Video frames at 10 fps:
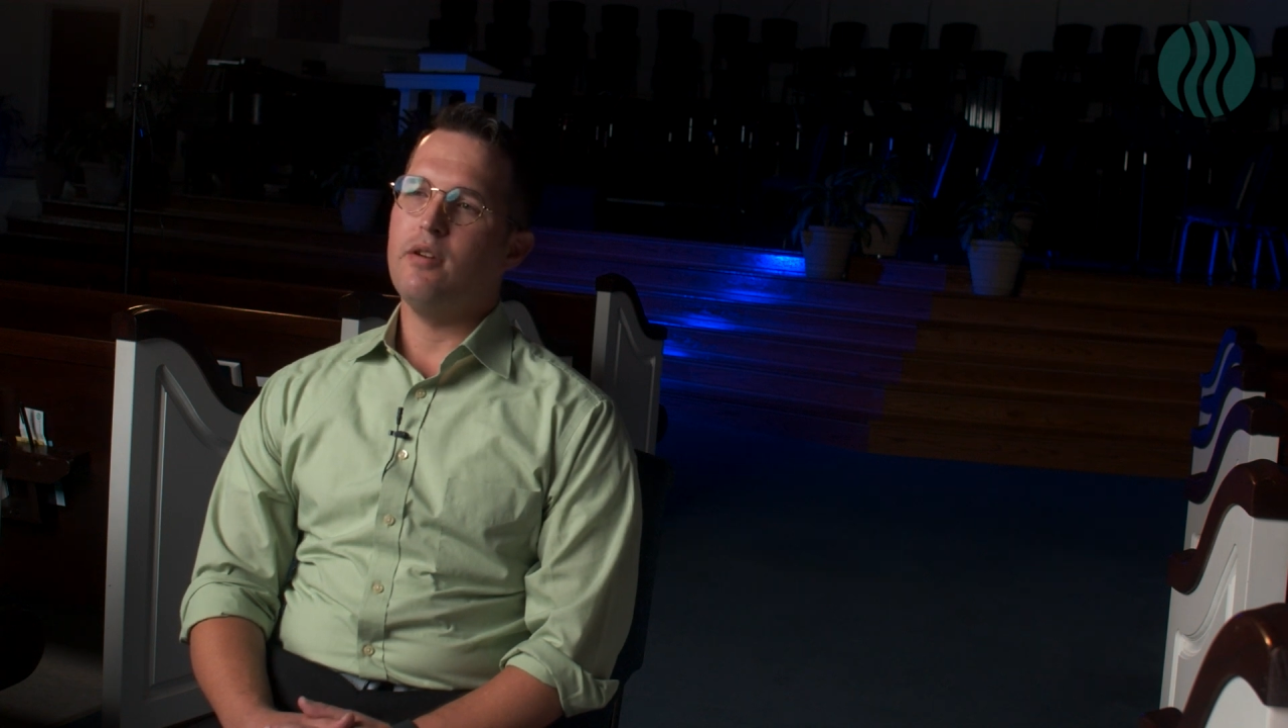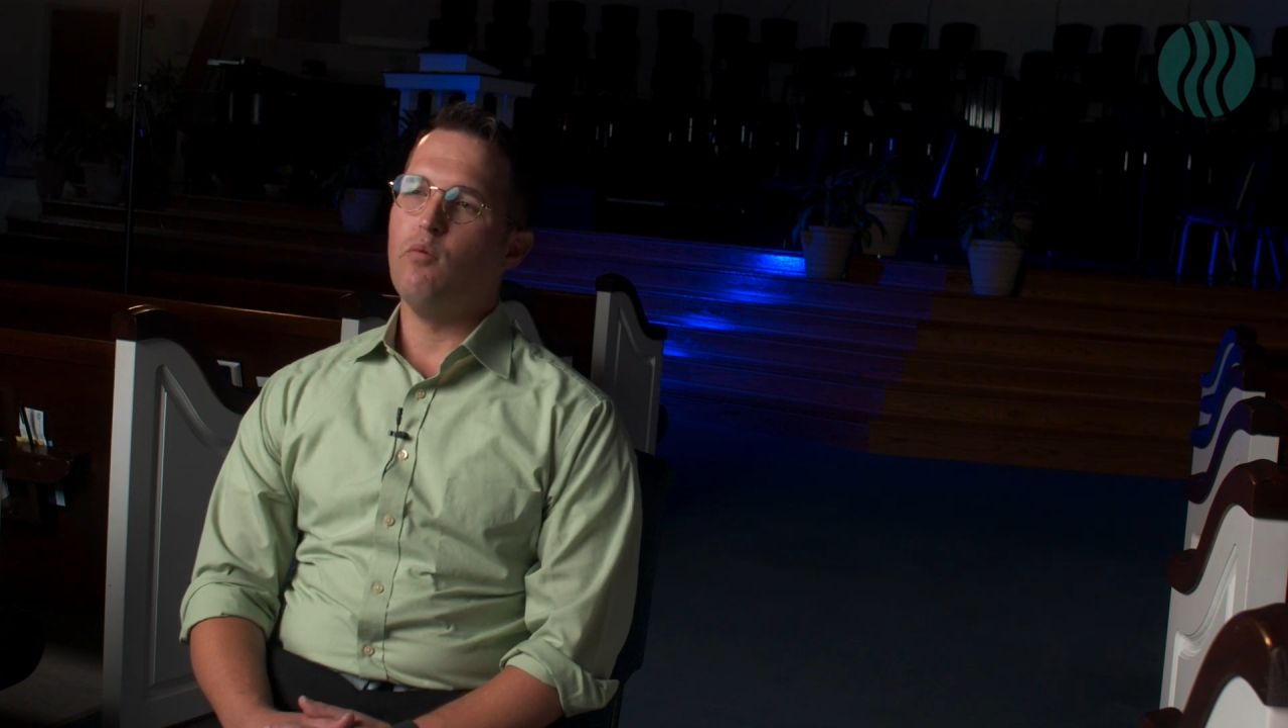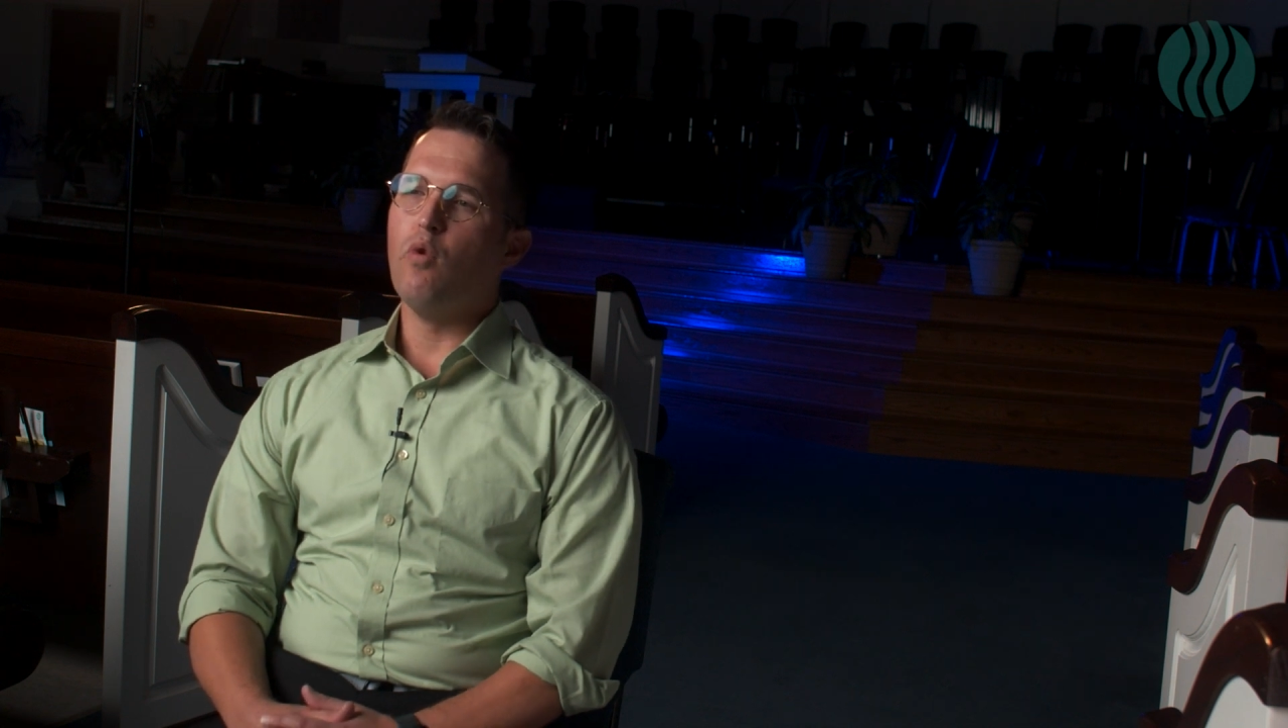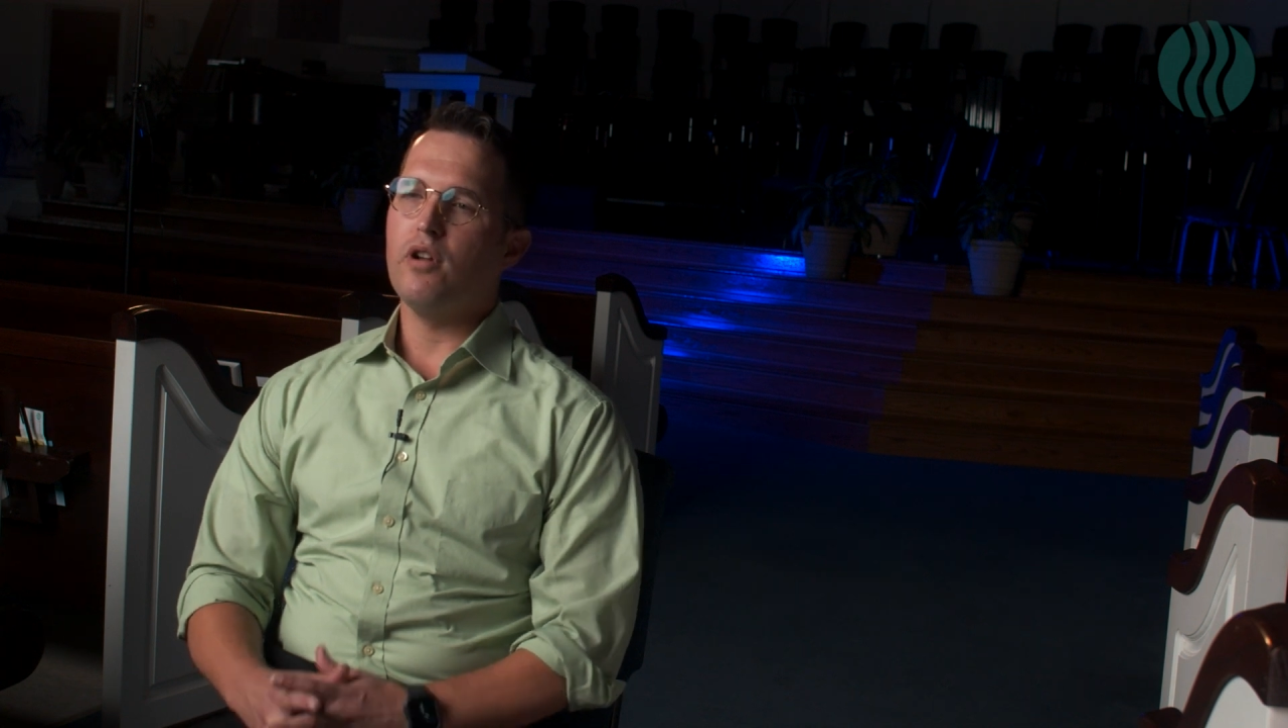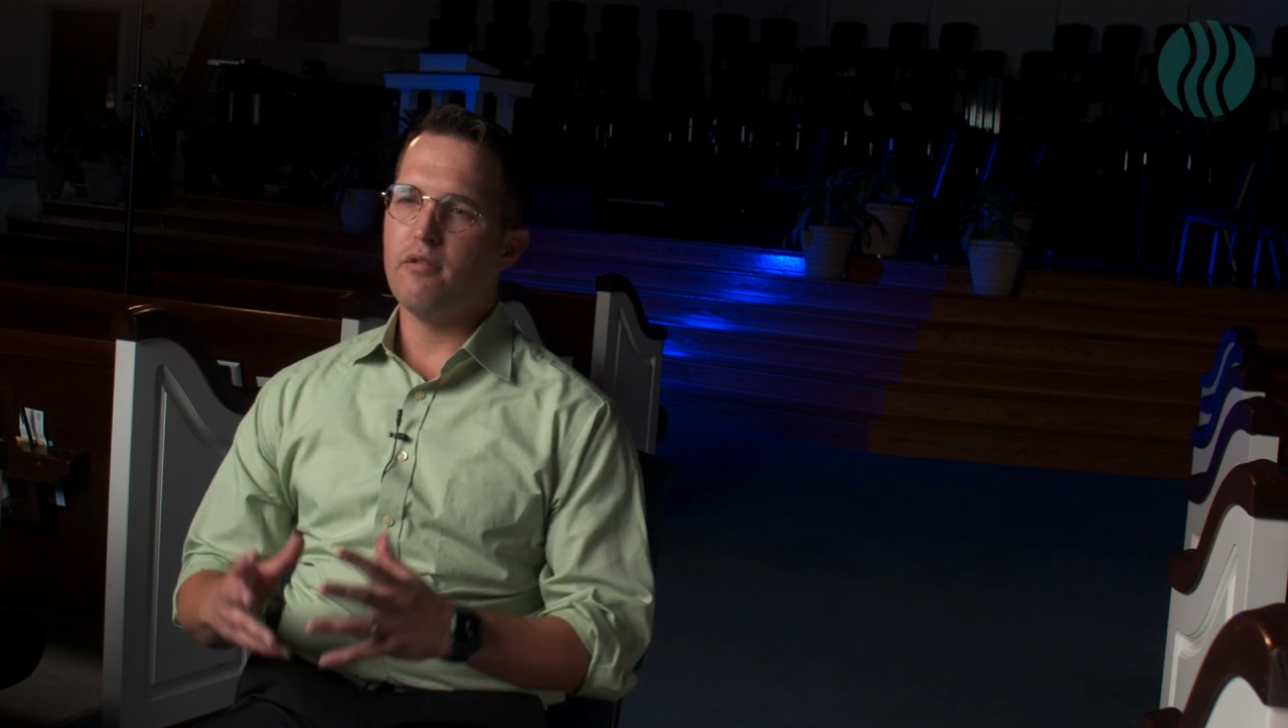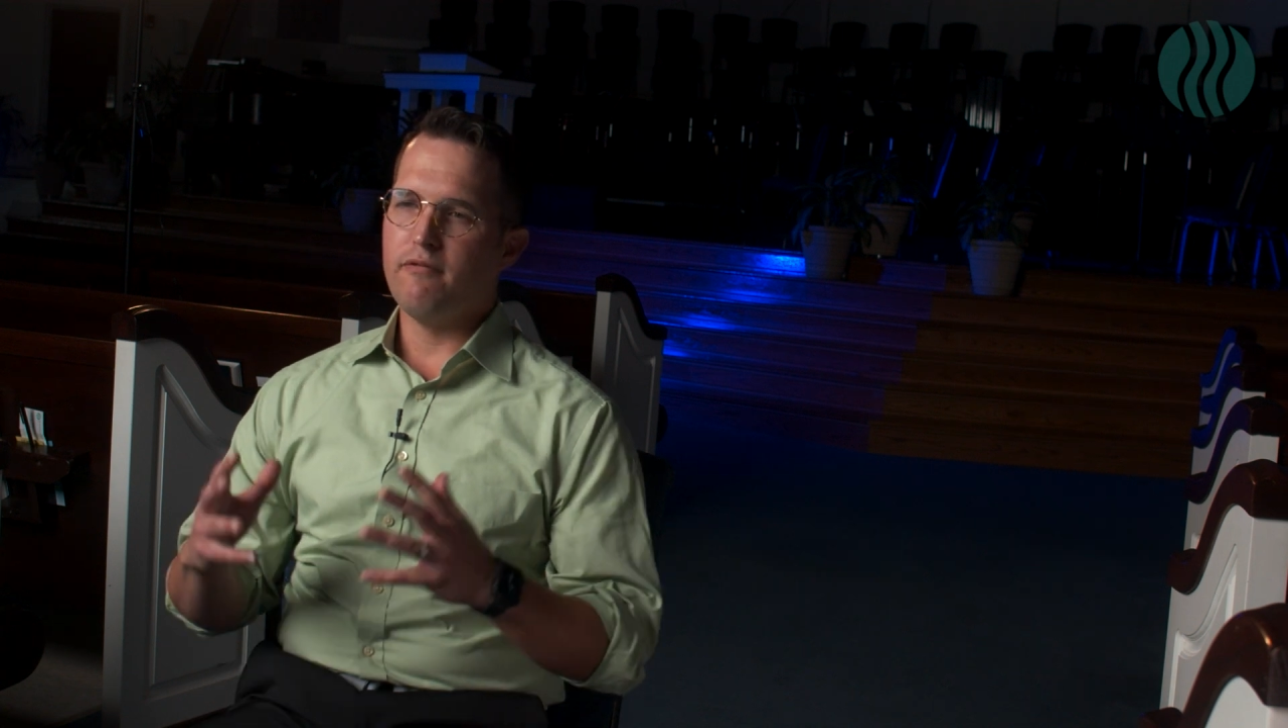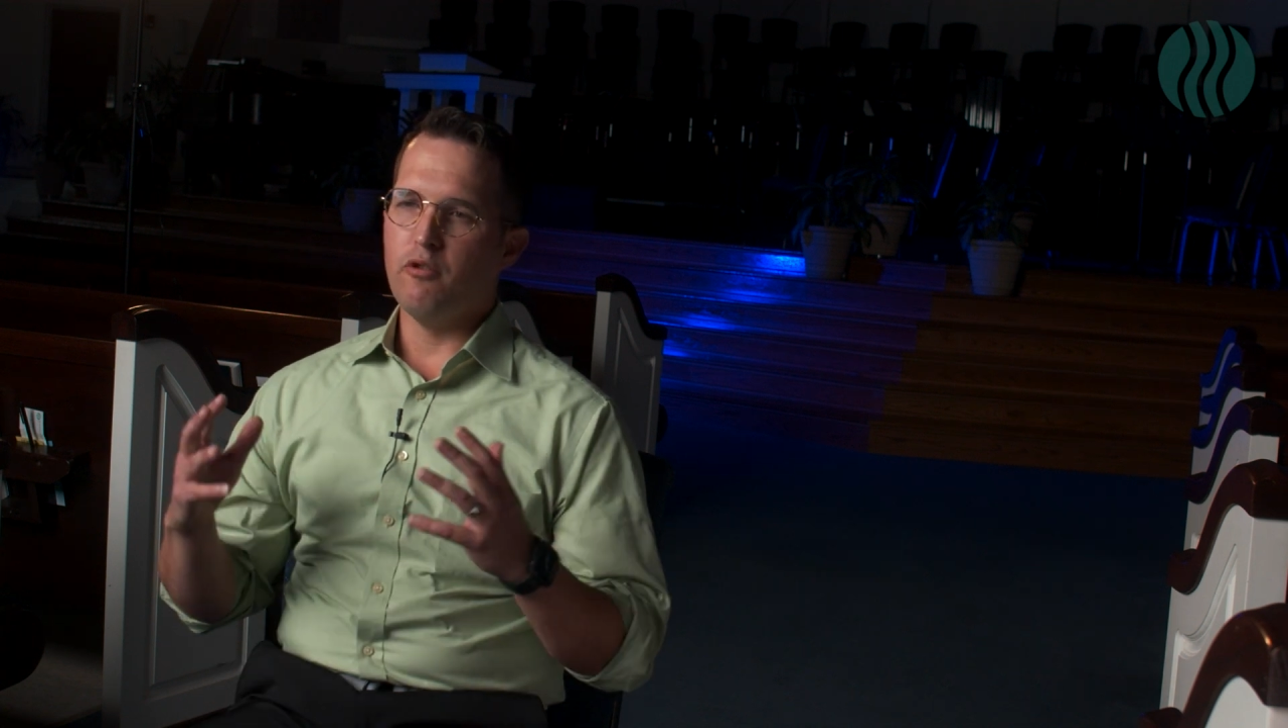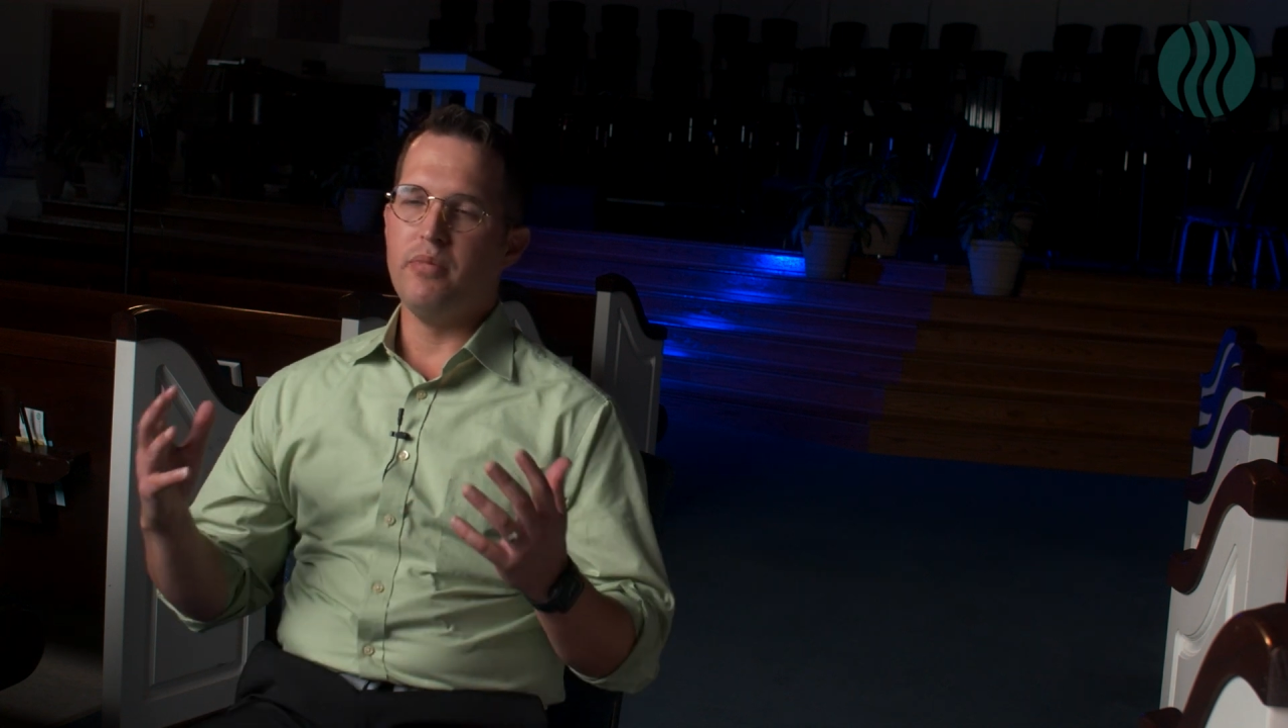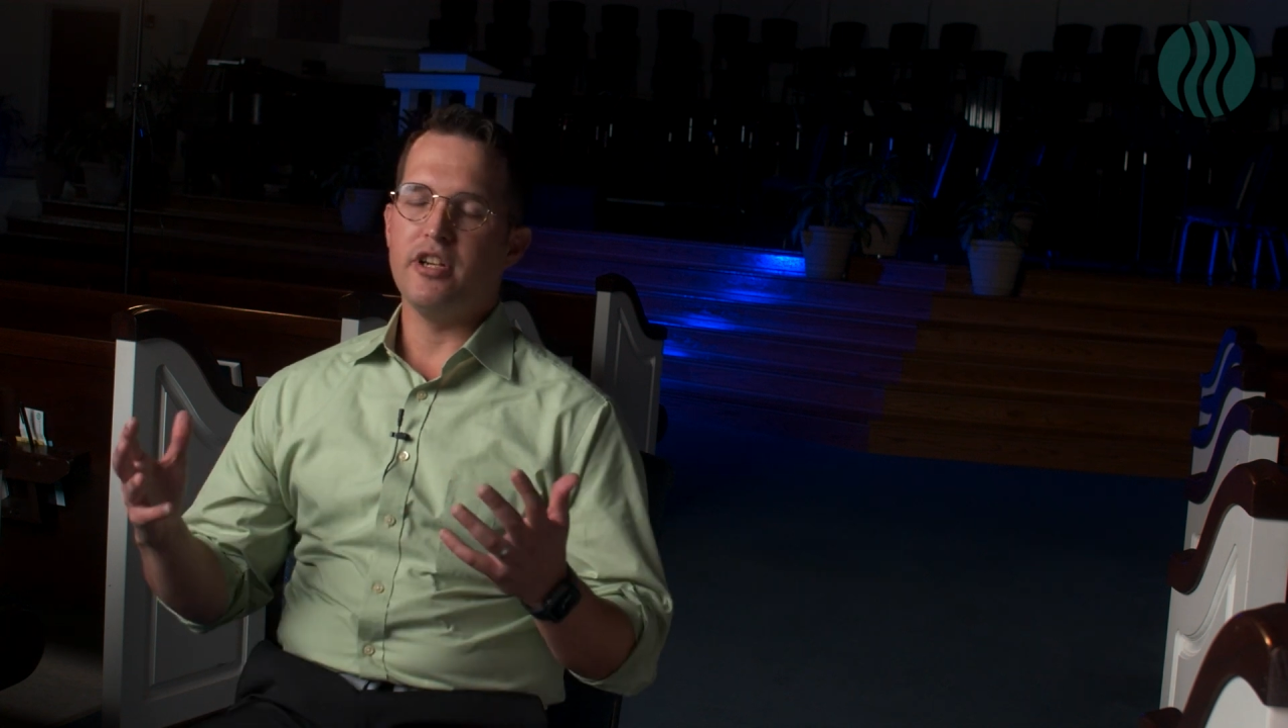a wonderful